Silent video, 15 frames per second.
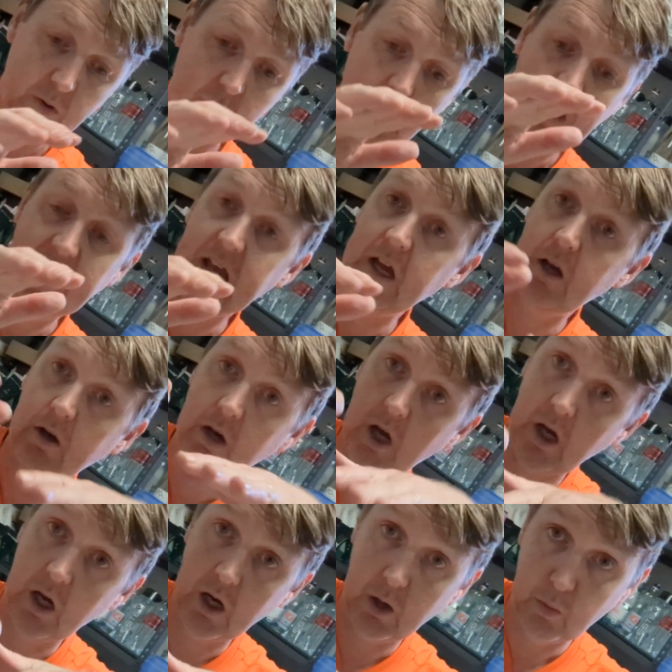how
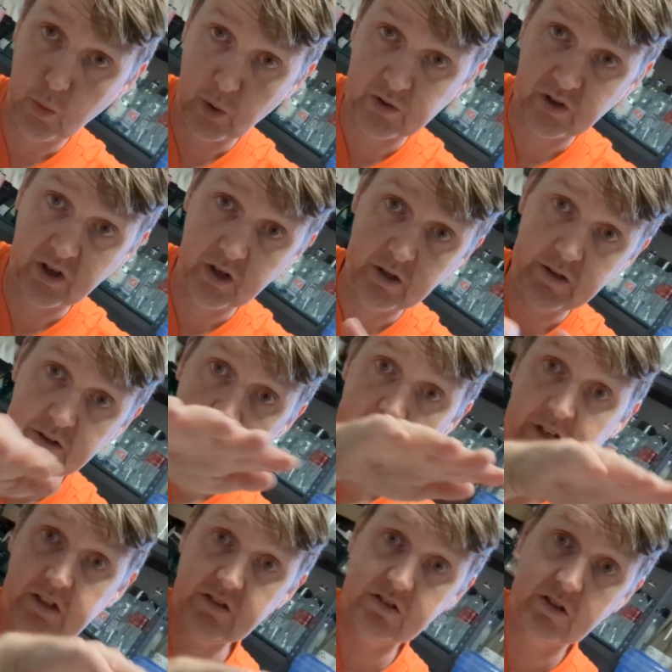water
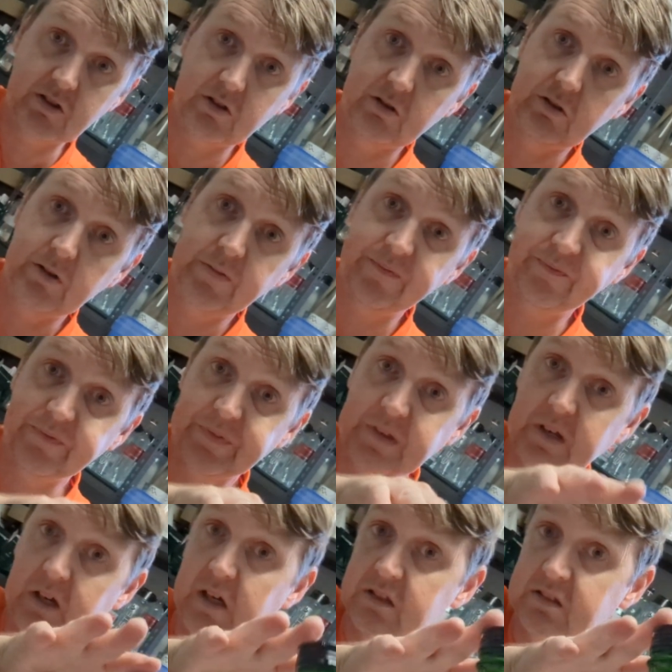next to
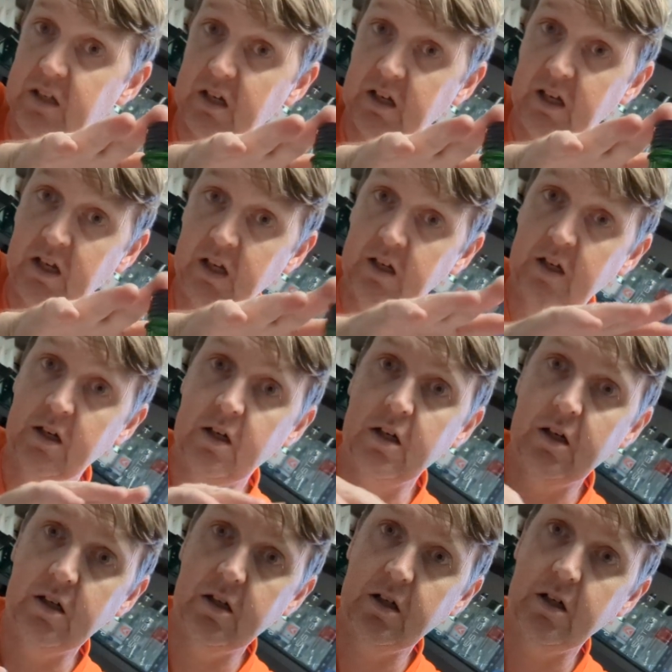a sake
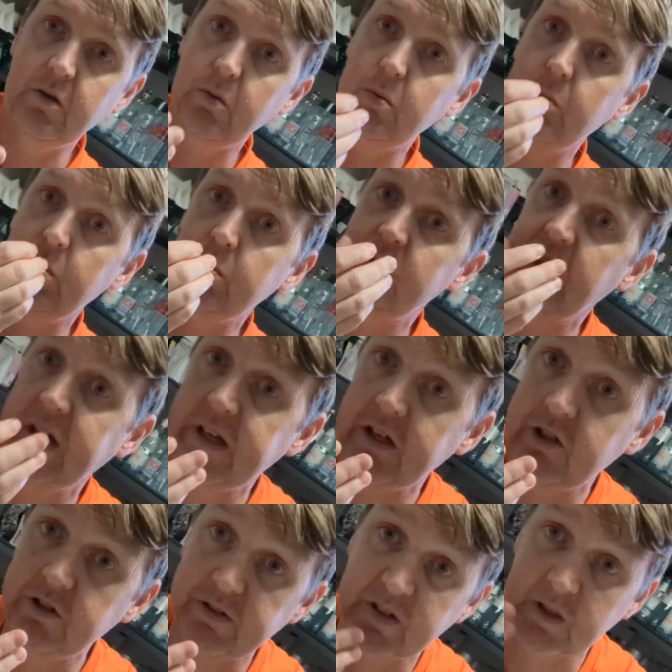will
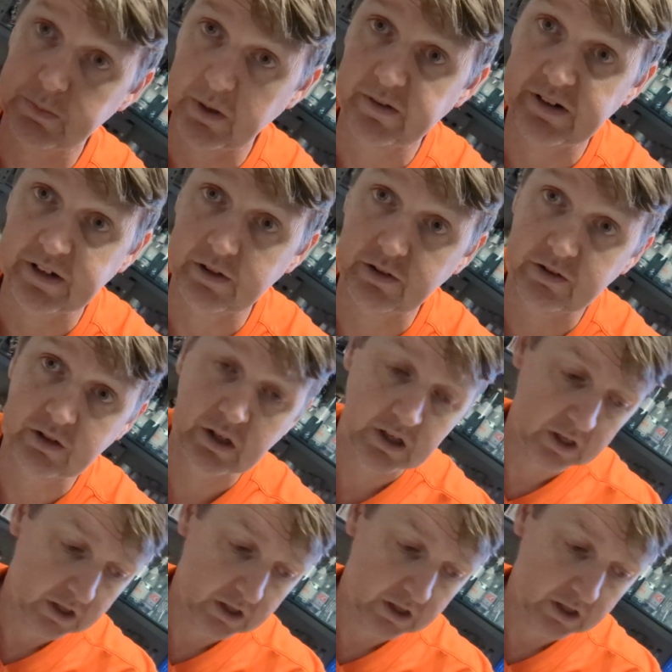change your experience.